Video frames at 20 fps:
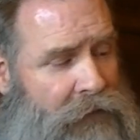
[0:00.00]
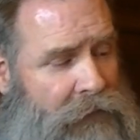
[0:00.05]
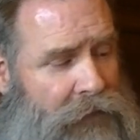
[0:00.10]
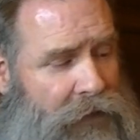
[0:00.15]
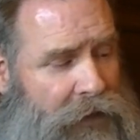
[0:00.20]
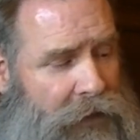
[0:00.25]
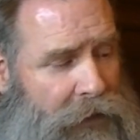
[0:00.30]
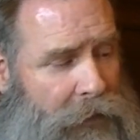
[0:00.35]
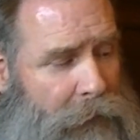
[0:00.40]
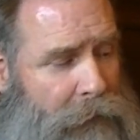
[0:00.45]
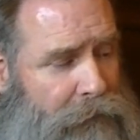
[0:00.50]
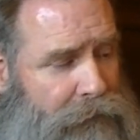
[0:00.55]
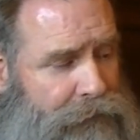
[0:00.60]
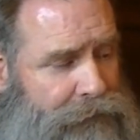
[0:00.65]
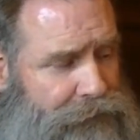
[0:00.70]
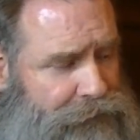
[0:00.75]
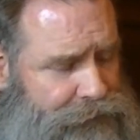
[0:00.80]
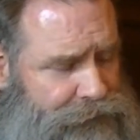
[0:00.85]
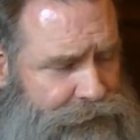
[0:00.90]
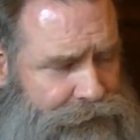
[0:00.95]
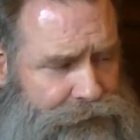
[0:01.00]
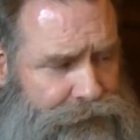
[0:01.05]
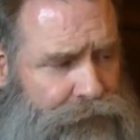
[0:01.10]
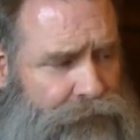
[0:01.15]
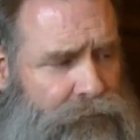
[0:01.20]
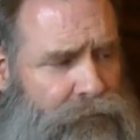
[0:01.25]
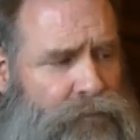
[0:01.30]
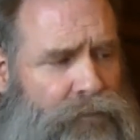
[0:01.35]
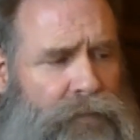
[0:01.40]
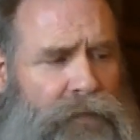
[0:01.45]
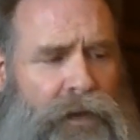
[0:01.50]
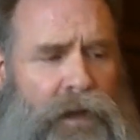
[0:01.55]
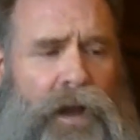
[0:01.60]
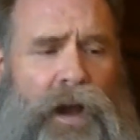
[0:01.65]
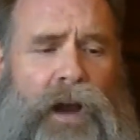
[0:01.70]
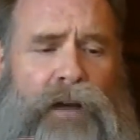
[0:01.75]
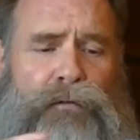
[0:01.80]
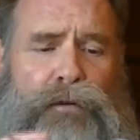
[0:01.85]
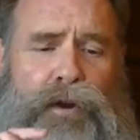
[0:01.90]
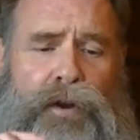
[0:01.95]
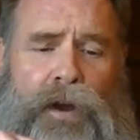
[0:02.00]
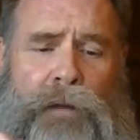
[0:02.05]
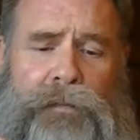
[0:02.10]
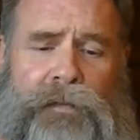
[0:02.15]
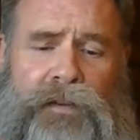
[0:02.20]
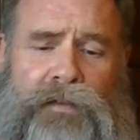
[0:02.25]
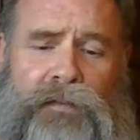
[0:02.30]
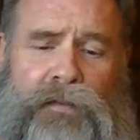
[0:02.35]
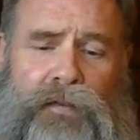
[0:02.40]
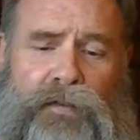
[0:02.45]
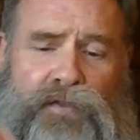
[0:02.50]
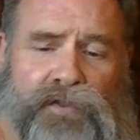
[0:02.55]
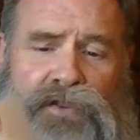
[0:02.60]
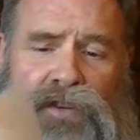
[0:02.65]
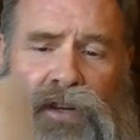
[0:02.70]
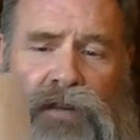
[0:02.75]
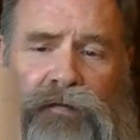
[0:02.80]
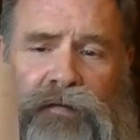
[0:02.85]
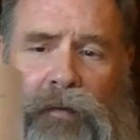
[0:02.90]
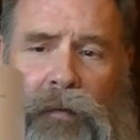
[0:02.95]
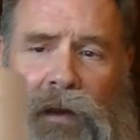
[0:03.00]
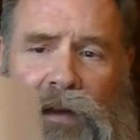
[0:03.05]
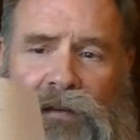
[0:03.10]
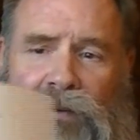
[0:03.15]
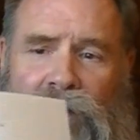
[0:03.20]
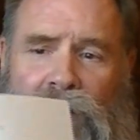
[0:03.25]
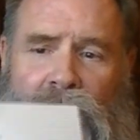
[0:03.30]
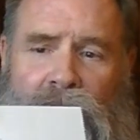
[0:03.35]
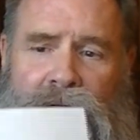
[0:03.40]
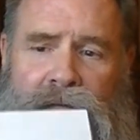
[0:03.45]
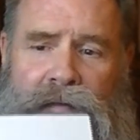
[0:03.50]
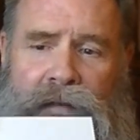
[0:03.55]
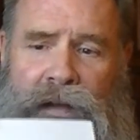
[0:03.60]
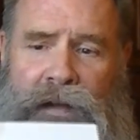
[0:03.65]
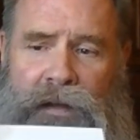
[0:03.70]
I wrote up this little sheet for myself